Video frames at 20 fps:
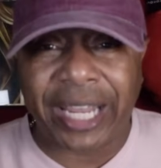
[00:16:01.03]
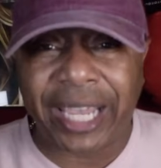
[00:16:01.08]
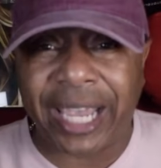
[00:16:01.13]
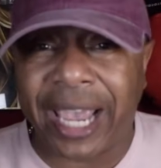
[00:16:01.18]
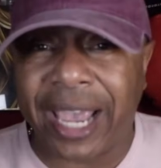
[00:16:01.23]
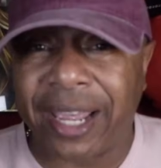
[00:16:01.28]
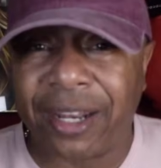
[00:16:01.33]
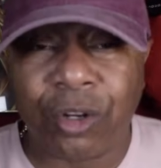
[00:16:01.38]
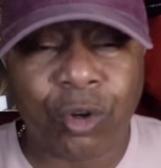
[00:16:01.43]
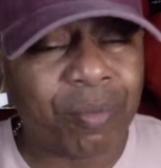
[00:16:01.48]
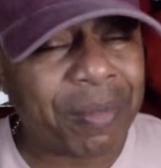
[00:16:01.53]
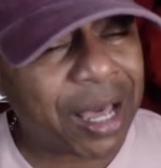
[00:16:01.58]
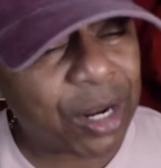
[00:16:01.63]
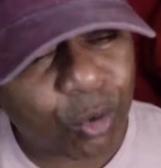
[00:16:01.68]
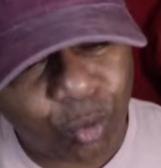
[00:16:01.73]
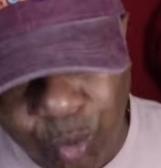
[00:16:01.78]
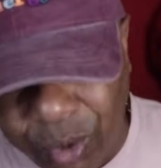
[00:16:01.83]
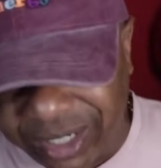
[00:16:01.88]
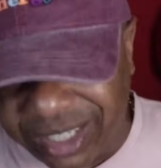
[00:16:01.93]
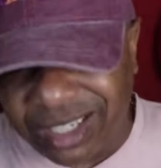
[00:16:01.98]
they at, no
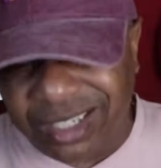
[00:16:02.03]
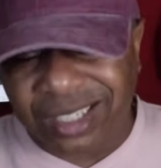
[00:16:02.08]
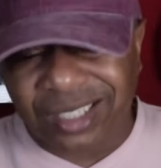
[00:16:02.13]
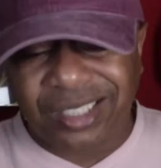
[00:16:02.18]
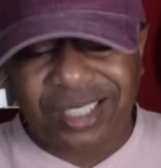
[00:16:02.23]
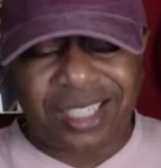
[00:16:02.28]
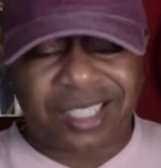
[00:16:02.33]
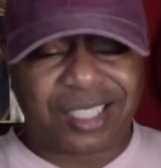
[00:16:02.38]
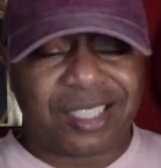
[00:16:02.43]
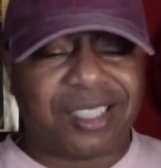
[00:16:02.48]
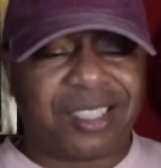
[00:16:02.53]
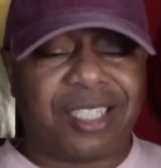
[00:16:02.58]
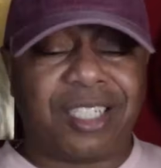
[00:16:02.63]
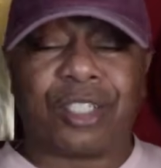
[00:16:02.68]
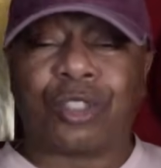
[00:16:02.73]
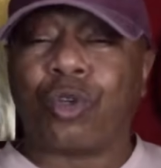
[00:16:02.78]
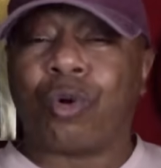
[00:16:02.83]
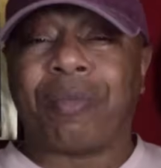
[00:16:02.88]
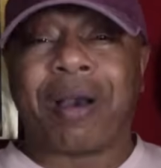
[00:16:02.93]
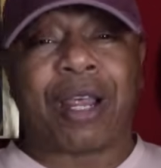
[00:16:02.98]
matter what the conditions
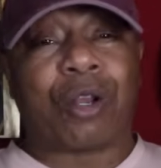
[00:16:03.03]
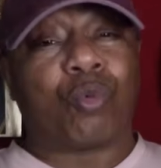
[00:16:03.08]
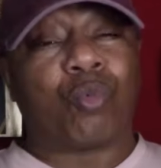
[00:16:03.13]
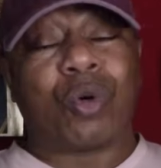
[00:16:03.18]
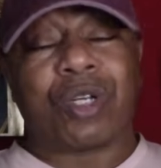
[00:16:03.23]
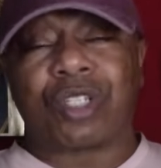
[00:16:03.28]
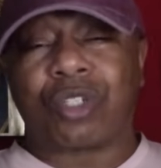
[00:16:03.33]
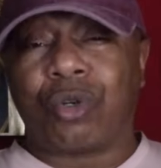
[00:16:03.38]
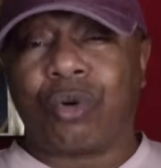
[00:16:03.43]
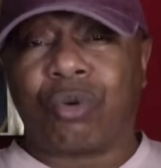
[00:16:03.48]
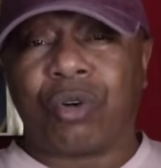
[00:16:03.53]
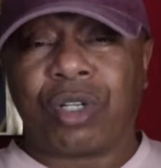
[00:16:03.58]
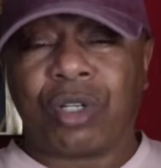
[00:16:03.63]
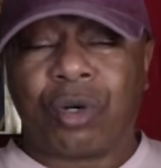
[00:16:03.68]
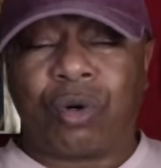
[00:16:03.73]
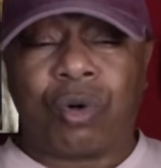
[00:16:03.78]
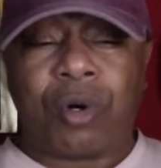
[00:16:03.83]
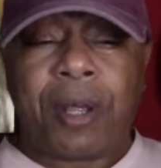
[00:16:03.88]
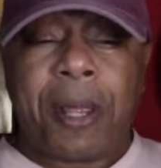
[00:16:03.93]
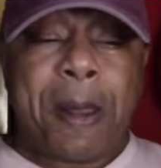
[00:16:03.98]
is, no matter what's going
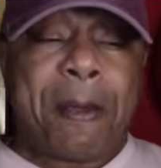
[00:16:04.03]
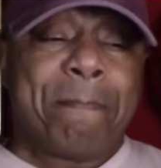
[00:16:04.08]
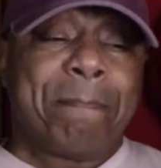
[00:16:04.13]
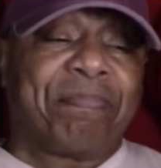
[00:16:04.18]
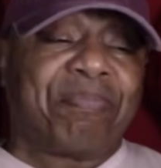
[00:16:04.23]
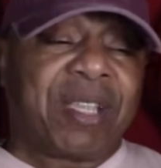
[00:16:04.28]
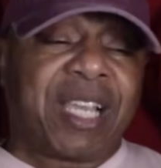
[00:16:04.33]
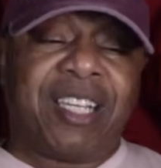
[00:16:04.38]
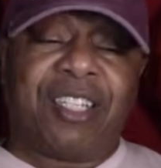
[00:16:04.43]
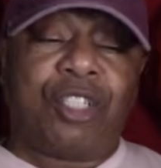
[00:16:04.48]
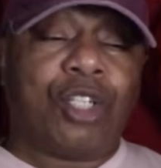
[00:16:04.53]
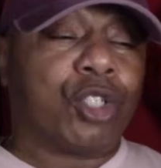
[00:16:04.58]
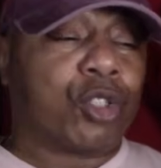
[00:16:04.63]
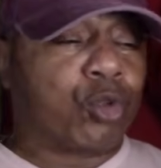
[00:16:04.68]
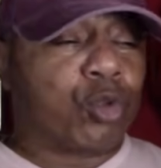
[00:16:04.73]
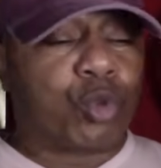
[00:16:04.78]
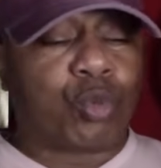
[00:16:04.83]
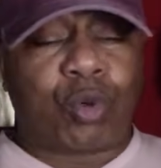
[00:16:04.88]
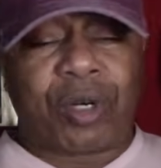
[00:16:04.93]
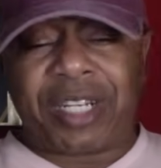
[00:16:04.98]
on. And this
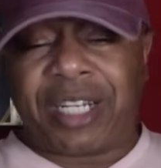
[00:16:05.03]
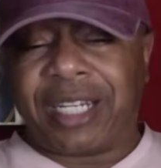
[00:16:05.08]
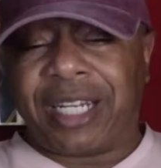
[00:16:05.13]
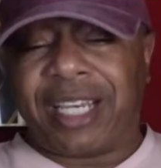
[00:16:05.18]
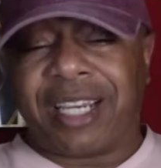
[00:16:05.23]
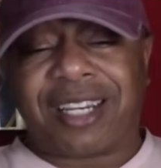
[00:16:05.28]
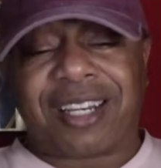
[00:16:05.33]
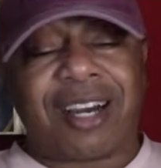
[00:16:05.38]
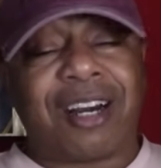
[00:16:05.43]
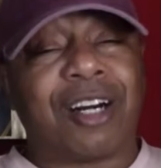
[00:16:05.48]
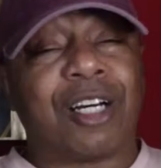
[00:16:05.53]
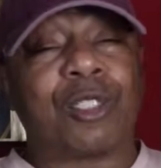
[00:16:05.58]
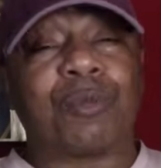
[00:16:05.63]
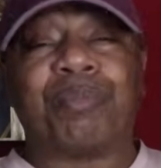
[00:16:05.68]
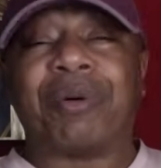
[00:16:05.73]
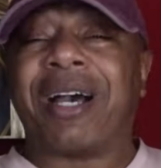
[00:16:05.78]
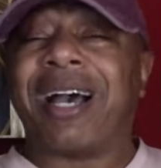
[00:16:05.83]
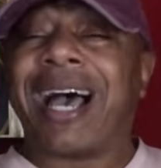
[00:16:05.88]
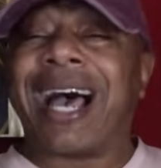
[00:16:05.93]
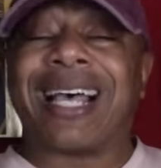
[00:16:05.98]
was one of their cons,
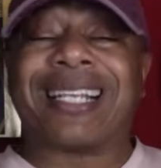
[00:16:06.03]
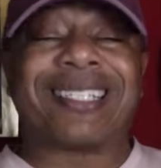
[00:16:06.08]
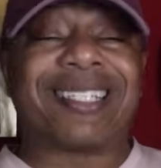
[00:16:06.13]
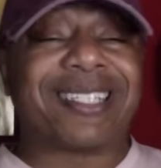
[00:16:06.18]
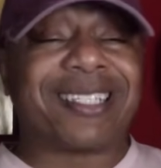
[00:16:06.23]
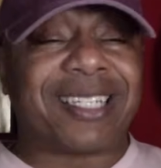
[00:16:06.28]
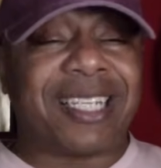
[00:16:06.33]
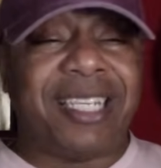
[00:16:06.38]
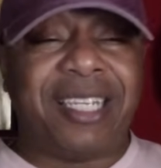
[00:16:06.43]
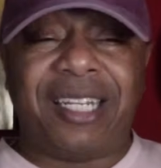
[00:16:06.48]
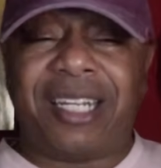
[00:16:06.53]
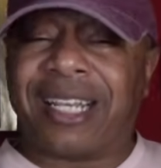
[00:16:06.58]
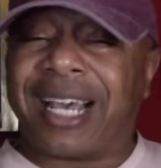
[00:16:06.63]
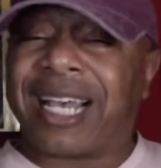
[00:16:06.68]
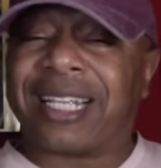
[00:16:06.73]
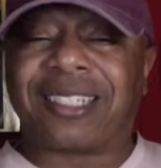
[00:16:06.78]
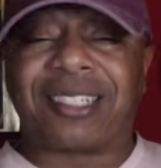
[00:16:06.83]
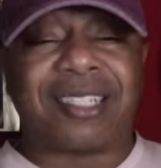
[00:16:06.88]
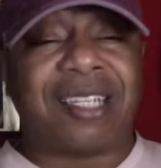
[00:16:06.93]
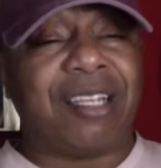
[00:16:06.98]
but I seen it.
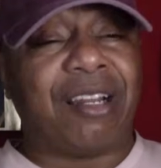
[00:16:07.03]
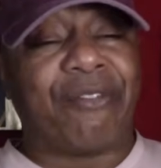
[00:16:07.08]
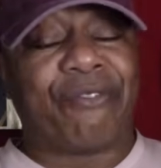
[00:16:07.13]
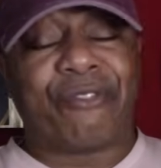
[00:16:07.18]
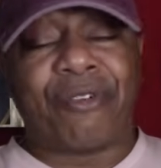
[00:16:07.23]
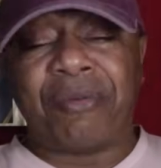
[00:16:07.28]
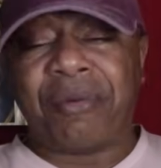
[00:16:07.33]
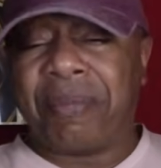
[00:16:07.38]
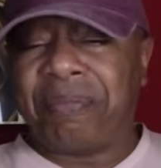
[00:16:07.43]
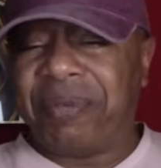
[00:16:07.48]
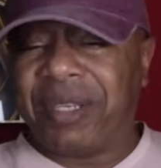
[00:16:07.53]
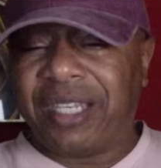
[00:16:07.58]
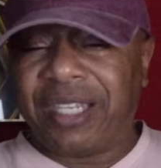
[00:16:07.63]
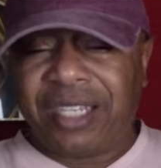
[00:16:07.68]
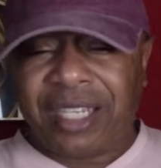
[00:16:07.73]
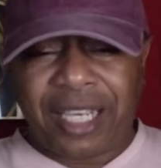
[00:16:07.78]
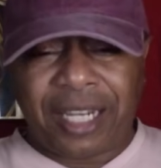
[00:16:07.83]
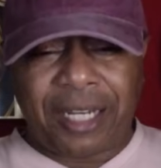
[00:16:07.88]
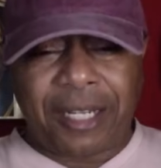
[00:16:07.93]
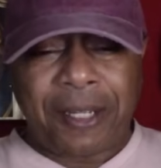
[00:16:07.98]
I seen it from the
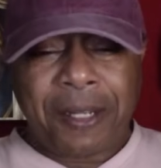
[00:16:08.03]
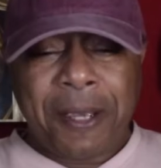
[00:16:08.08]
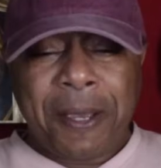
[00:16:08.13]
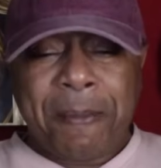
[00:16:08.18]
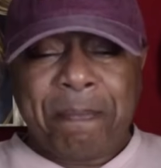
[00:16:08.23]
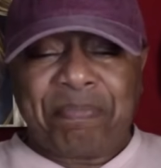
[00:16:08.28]
beginning.